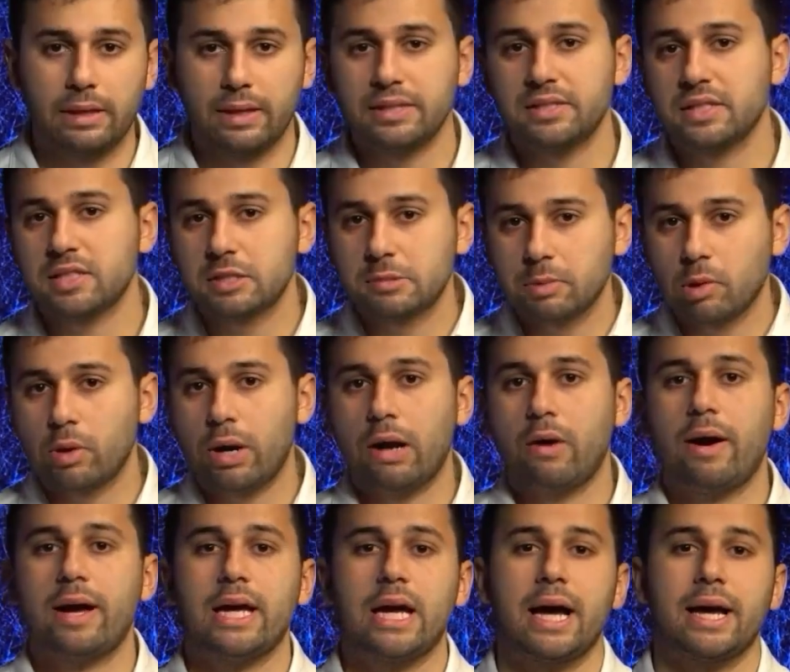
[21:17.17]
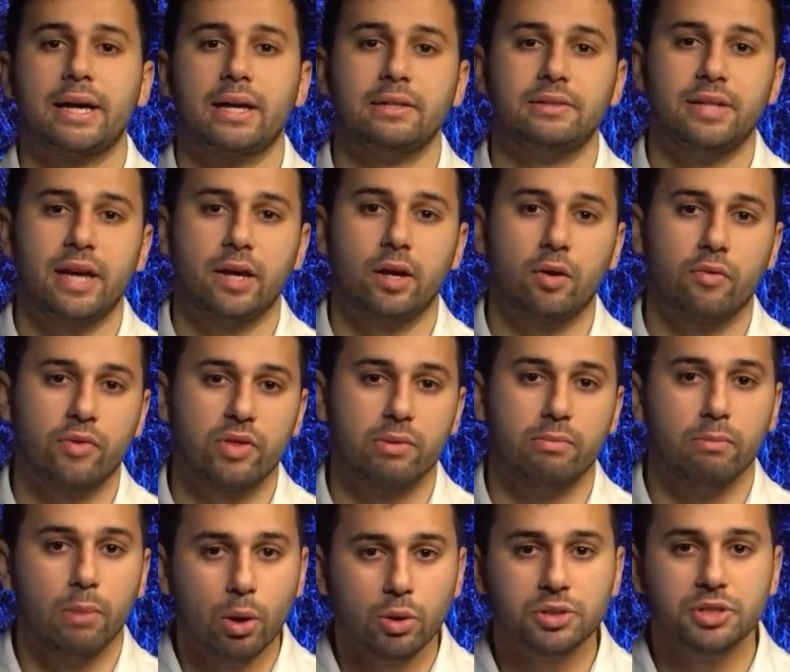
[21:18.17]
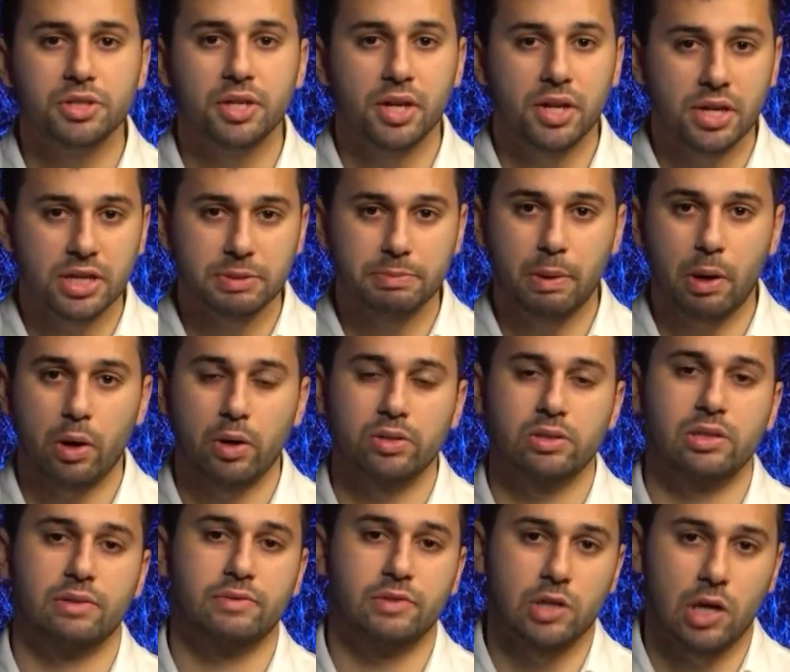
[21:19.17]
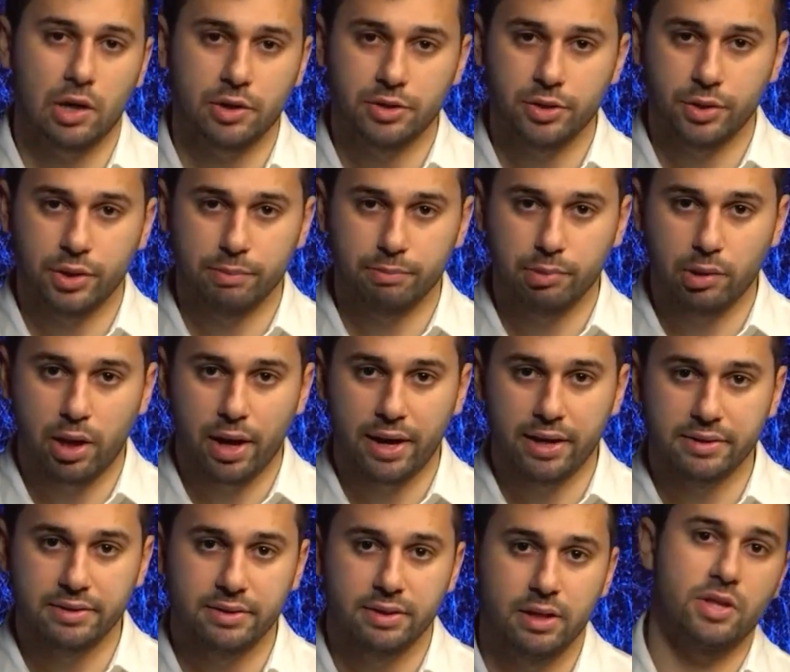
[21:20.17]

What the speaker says: let's explore how AI can take over the most tedious parts of SOC 2 compliance